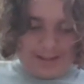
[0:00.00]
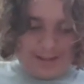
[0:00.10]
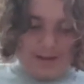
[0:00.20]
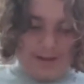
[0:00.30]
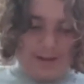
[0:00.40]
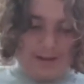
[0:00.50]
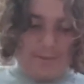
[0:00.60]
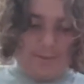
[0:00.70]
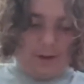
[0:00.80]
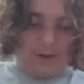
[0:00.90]
So it's a
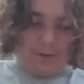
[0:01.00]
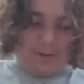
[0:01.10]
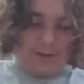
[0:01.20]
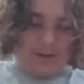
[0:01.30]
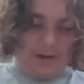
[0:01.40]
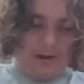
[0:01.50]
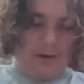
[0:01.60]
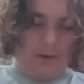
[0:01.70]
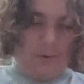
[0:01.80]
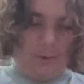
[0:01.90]
Funko Soda
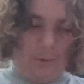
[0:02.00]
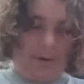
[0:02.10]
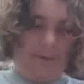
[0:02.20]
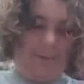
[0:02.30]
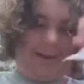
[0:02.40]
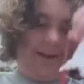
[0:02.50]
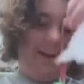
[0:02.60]
ornament